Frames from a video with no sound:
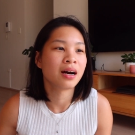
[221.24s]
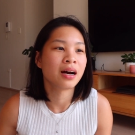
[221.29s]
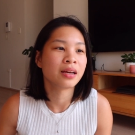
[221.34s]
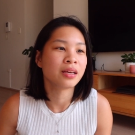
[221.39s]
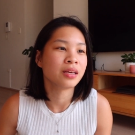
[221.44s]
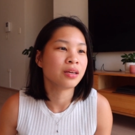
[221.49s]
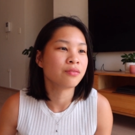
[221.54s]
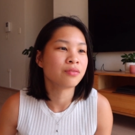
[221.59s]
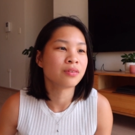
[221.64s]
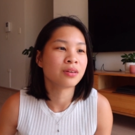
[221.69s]
I
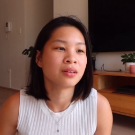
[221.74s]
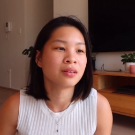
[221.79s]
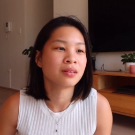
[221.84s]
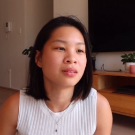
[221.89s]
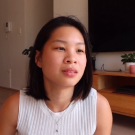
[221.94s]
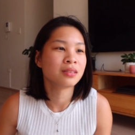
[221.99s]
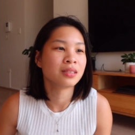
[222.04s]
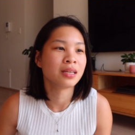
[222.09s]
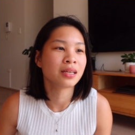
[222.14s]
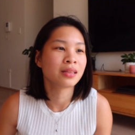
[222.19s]

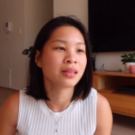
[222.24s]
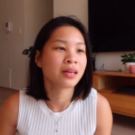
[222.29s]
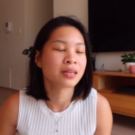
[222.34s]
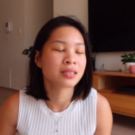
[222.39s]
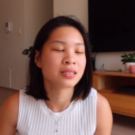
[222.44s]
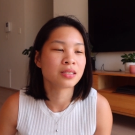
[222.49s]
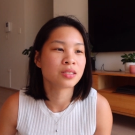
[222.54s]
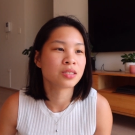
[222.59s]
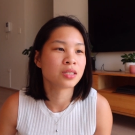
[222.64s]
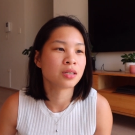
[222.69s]
even
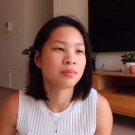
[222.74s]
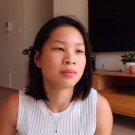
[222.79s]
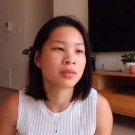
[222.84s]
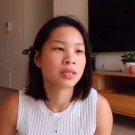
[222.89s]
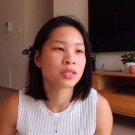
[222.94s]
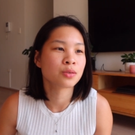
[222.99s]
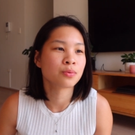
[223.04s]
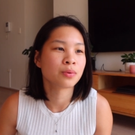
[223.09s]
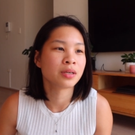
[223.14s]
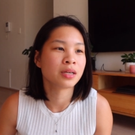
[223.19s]
neglect it so
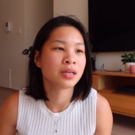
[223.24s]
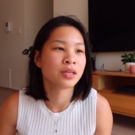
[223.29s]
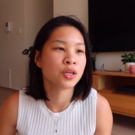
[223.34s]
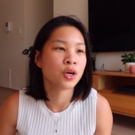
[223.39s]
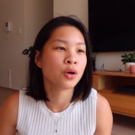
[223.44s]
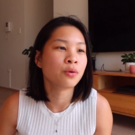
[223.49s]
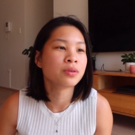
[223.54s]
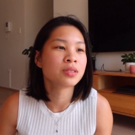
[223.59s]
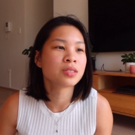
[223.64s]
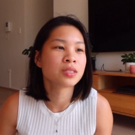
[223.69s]
much when I
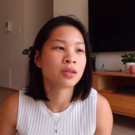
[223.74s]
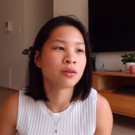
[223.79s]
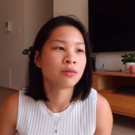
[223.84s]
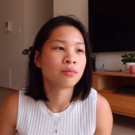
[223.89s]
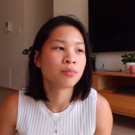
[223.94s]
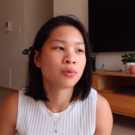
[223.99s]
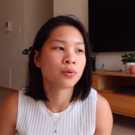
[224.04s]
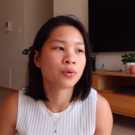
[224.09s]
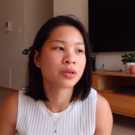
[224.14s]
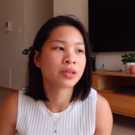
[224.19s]
know it's so
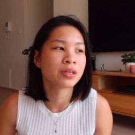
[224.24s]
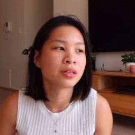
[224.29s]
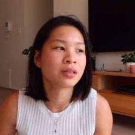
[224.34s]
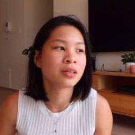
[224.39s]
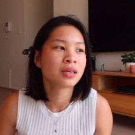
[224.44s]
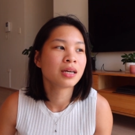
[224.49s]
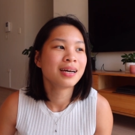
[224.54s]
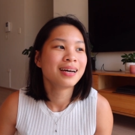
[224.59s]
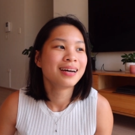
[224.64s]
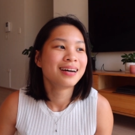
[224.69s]
important.
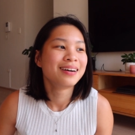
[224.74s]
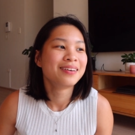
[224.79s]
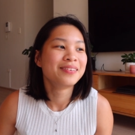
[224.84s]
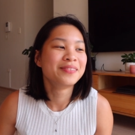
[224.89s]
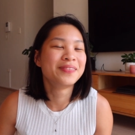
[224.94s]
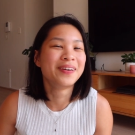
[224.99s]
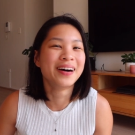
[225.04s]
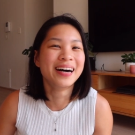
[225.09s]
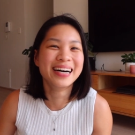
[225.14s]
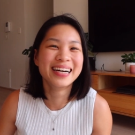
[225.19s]

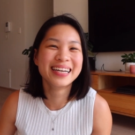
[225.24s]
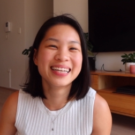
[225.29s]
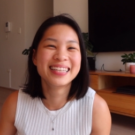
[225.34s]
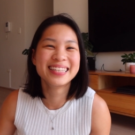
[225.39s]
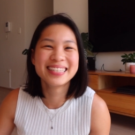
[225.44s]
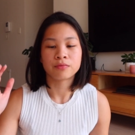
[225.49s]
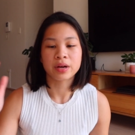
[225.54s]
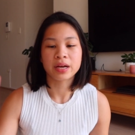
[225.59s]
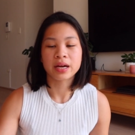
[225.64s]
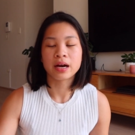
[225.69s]

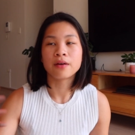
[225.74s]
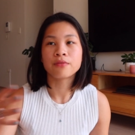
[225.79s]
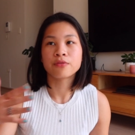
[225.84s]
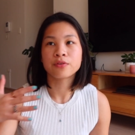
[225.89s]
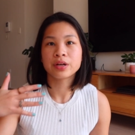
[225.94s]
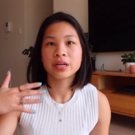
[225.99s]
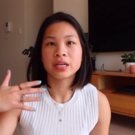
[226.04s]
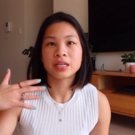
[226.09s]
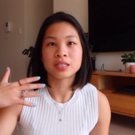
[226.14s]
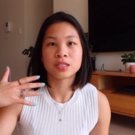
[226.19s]
But
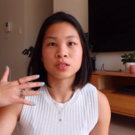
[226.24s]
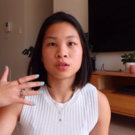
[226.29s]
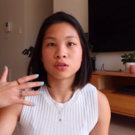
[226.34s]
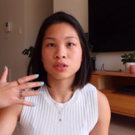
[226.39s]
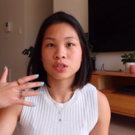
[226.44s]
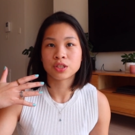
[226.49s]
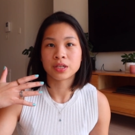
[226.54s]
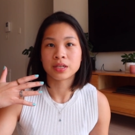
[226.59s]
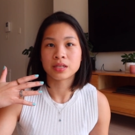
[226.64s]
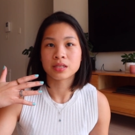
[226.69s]
recovery is
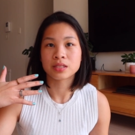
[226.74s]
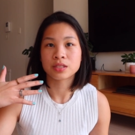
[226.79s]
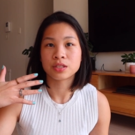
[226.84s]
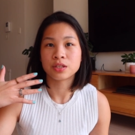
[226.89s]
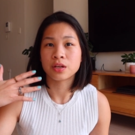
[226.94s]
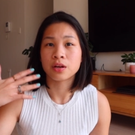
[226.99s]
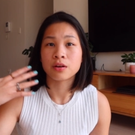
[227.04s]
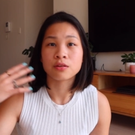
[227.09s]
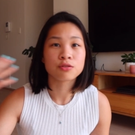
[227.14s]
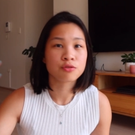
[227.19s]
not just,
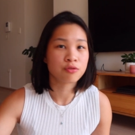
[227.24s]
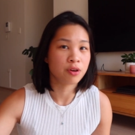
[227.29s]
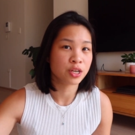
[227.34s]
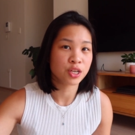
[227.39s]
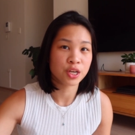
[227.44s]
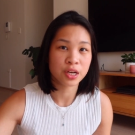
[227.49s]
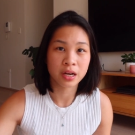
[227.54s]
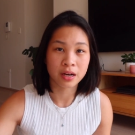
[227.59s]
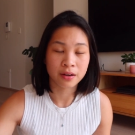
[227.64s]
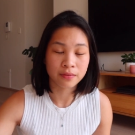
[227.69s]
you know,
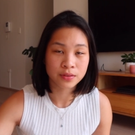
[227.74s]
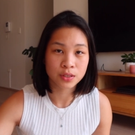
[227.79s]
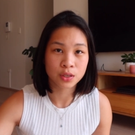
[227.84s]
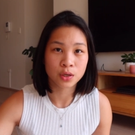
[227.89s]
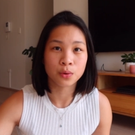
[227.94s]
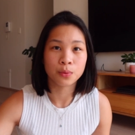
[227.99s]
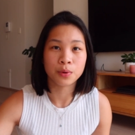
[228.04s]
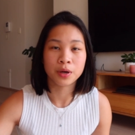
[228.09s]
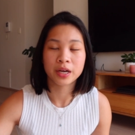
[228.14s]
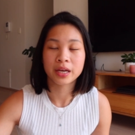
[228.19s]
stretching after
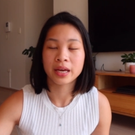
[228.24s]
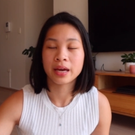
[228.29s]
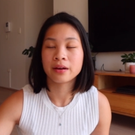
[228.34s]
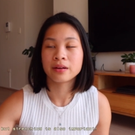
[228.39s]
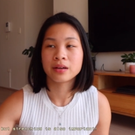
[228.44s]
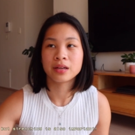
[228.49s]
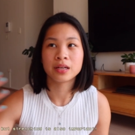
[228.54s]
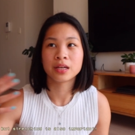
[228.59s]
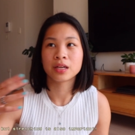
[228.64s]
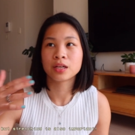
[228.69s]
a
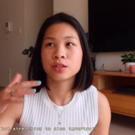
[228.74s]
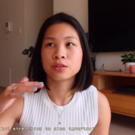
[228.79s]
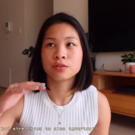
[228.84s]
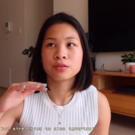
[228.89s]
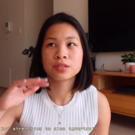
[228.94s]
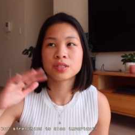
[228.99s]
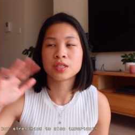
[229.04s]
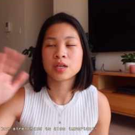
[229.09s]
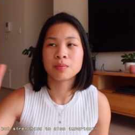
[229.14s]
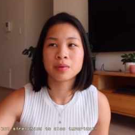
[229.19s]
workout. It
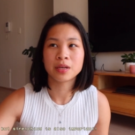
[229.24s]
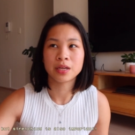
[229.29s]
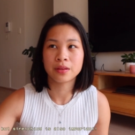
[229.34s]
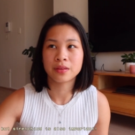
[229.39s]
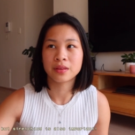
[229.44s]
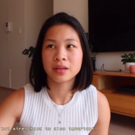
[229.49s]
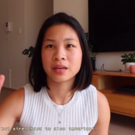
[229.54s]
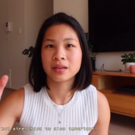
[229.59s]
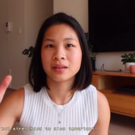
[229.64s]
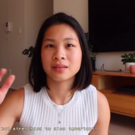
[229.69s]
includes so many
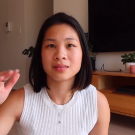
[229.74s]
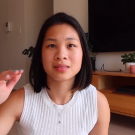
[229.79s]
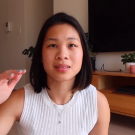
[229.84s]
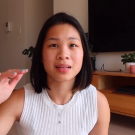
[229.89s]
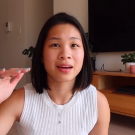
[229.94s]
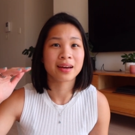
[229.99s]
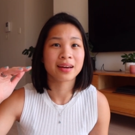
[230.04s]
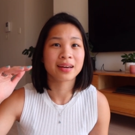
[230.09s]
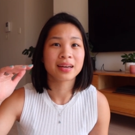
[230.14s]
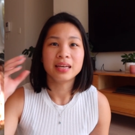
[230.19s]
things
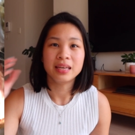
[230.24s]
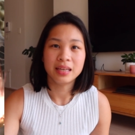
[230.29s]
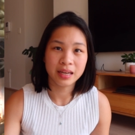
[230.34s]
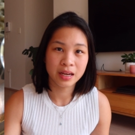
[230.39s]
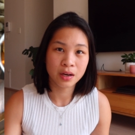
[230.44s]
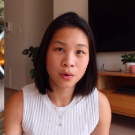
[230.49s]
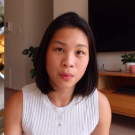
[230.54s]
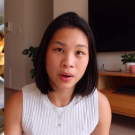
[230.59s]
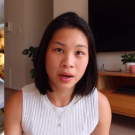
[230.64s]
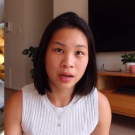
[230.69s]
like
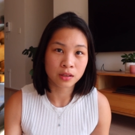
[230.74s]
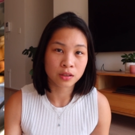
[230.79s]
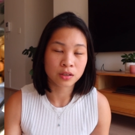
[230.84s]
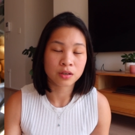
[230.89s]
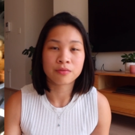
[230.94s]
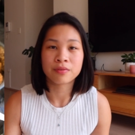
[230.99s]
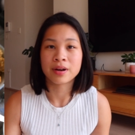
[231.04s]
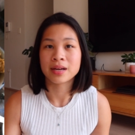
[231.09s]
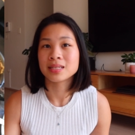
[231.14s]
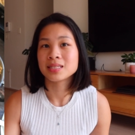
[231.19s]
eating well on
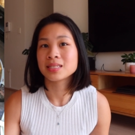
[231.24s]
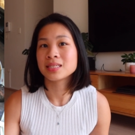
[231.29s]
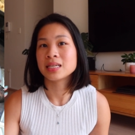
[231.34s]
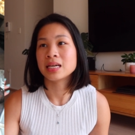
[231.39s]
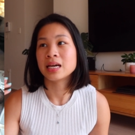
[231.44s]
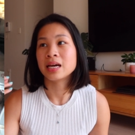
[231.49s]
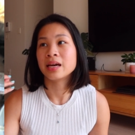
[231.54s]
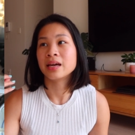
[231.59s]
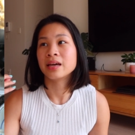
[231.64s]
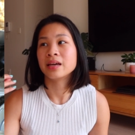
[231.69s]
a rest
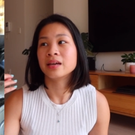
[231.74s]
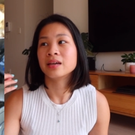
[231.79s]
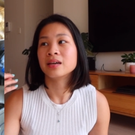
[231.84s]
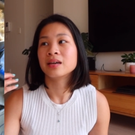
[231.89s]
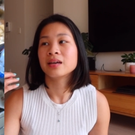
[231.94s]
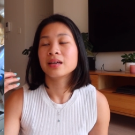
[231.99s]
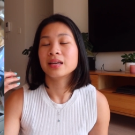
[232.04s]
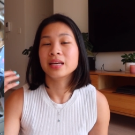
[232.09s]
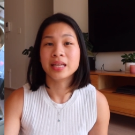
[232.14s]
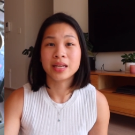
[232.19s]
day,
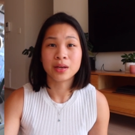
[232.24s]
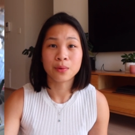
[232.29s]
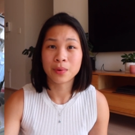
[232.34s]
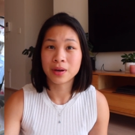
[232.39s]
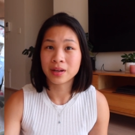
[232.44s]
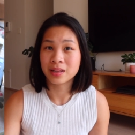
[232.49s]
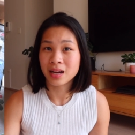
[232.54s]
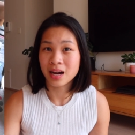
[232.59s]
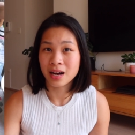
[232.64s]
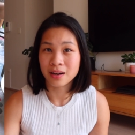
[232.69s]
eating
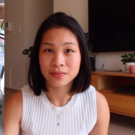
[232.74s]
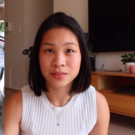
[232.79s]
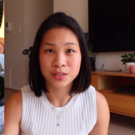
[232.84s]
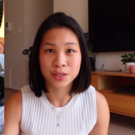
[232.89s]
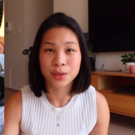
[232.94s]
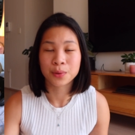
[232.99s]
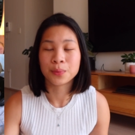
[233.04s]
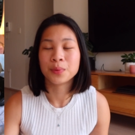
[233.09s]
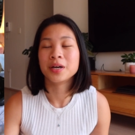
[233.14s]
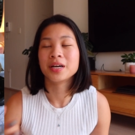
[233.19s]
well after
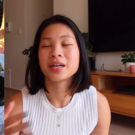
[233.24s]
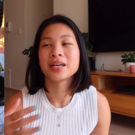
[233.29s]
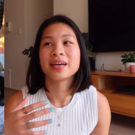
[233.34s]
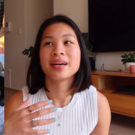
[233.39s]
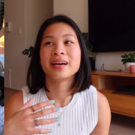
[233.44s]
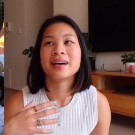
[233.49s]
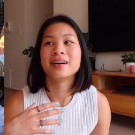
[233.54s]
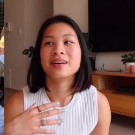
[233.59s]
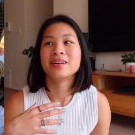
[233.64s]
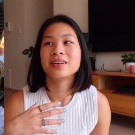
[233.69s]
a
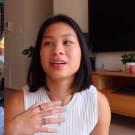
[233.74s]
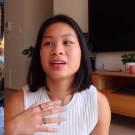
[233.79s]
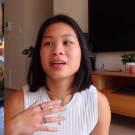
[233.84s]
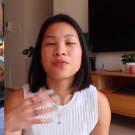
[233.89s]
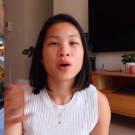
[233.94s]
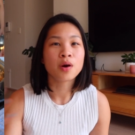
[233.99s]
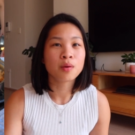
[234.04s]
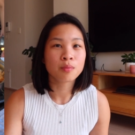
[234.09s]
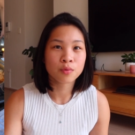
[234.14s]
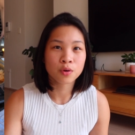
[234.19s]
workout,
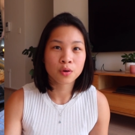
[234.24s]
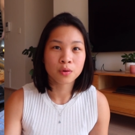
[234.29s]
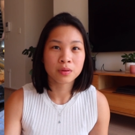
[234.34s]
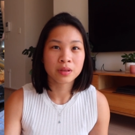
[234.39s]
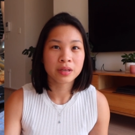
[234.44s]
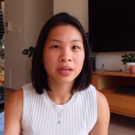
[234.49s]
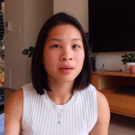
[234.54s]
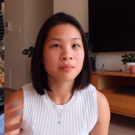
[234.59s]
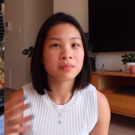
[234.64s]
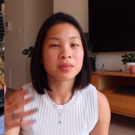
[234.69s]
foam
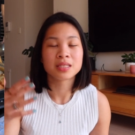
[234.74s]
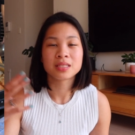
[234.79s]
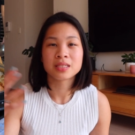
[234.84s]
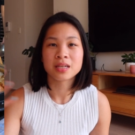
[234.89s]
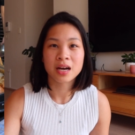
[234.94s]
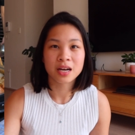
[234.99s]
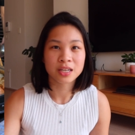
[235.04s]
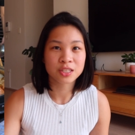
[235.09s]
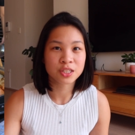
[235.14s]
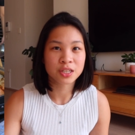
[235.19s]
rolling,
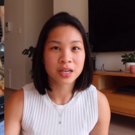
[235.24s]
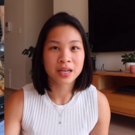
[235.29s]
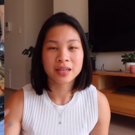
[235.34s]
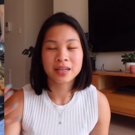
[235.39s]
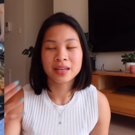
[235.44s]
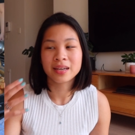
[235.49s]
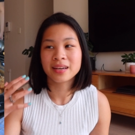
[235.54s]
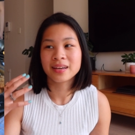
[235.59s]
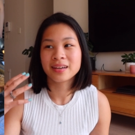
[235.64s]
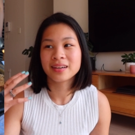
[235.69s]
massage
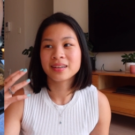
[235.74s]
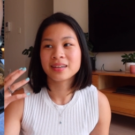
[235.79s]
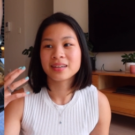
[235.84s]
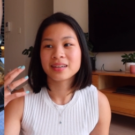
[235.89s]
gunning.